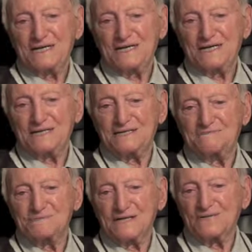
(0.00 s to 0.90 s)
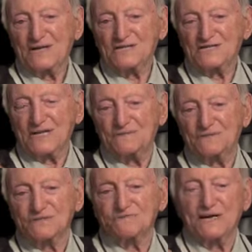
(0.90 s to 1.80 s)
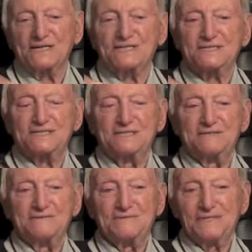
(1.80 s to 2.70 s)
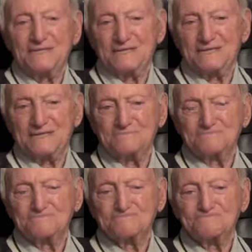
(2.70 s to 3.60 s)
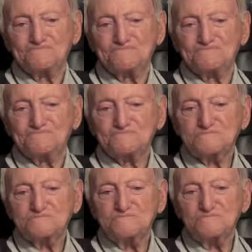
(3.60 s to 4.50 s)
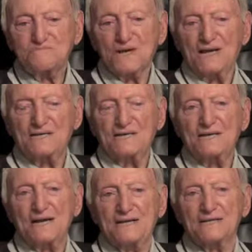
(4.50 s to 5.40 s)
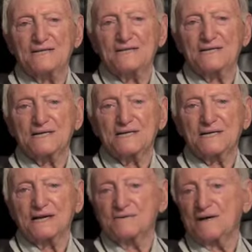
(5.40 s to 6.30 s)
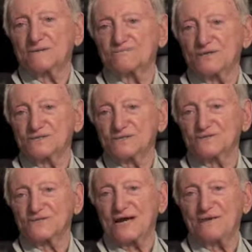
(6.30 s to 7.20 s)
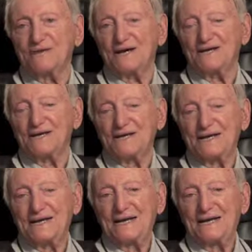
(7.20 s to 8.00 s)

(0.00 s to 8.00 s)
Um, he lived on Staples Place um, and he, he, uh, a lot of uh, prisoners came in,